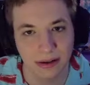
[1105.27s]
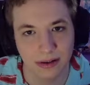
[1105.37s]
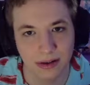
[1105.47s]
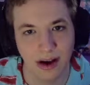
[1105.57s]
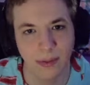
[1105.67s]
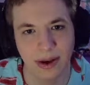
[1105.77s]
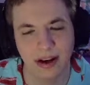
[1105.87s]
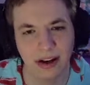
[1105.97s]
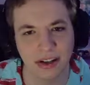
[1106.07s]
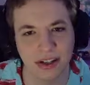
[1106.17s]
Oh my
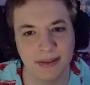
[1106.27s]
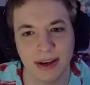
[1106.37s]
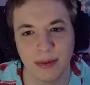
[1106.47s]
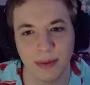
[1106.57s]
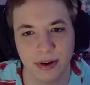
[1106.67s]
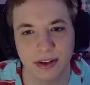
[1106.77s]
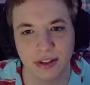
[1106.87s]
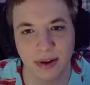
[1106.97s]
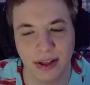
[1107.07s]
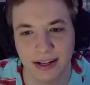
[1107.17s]
gosh, this is making me want to
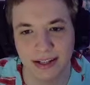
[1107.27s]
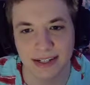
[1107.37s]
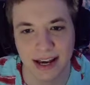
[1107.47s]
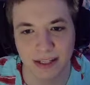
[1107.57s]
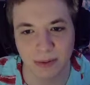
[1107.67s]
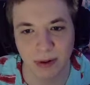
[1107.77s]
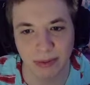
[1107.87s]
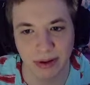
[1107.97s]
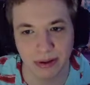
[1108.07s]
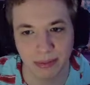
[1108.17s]
just go like an attack speed
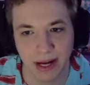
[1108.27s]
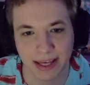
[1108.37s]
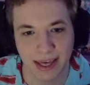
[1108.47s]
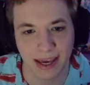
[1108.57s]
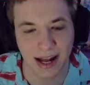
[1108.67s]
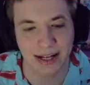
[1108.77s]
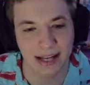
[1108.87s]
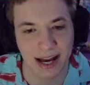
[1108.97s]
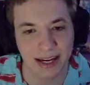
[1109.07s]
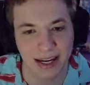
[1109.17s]
build, but I can't.
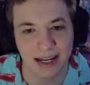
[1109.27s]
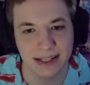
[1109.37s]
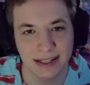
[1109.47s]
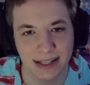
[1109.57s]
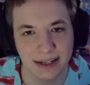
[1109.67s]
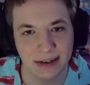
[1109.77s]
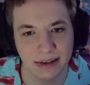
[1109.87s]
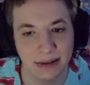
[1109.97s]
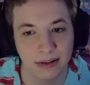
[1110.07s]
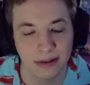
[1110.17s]
I, I need to
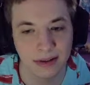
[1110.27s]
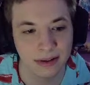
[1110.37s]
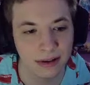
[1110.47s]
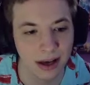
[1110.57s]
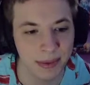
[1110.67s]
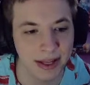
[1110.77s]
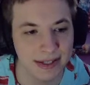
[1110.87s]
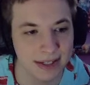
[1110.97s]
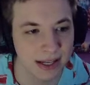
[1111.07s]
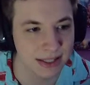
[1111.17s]
heal. I mean,
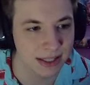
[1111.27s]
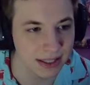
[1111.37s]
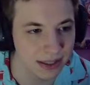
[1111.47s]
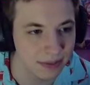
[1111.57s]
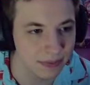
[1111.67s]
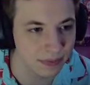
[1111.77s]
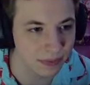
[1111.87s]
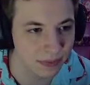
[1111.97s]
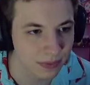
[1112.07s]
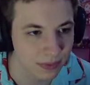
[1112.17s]
that's that's the
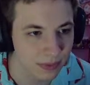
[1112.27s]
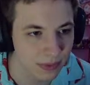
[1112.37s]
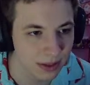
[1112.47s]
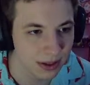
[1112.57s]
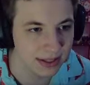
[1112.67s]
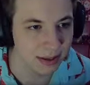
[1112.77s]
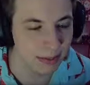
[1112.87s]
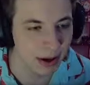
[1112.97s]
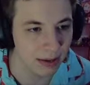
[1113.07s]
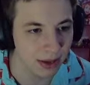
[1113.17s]
that's the
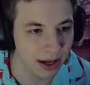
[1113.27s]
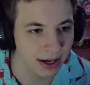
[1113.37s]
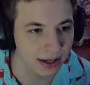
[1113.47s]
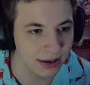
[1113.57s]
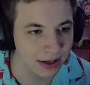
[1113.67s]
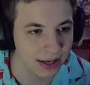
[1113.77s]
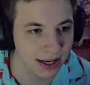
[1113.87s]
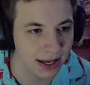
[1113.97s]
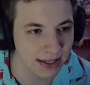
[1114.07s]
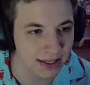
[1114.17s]
bottom line here. It, I,
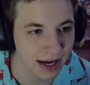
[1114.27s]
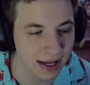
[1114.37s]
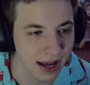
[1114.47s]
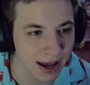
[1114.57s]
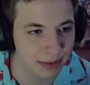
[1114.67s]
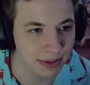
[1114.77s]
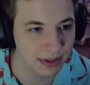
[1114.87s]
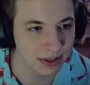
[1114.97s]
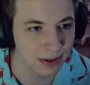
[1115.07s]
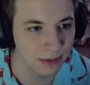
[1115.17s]
it's got to happen,
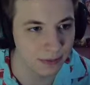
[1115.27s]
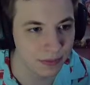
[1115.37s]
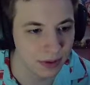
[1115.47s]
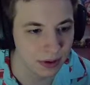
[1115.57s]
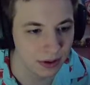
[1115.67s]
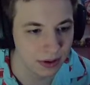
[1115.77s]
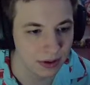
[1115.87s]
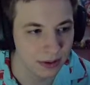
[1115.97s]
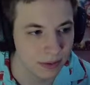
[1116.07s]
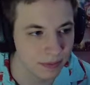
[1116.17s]
so...
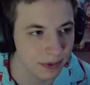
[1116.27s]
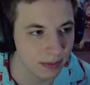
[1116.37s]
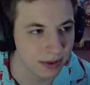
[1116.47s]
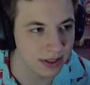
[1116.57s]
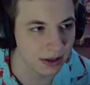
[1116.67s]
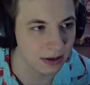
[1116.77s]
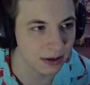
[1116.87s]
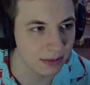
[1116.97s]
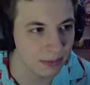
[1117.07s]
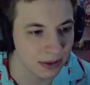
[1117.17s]
i place
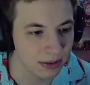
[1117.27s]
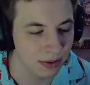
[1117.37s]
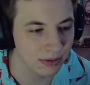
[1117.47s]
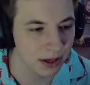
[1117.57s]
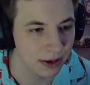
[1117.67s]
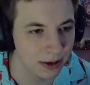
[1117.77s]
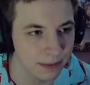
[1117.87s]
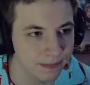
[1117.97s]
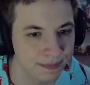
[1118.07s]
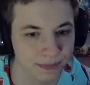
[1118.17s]
another Blood Grove there.
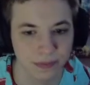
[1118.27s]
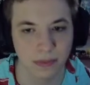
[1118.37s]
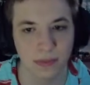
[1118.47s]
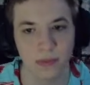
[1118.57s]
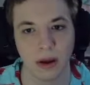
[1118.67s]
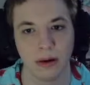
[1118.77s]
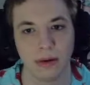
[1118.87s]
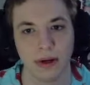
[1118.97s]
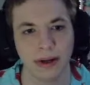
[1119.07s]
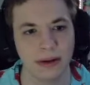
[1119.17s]
Okay.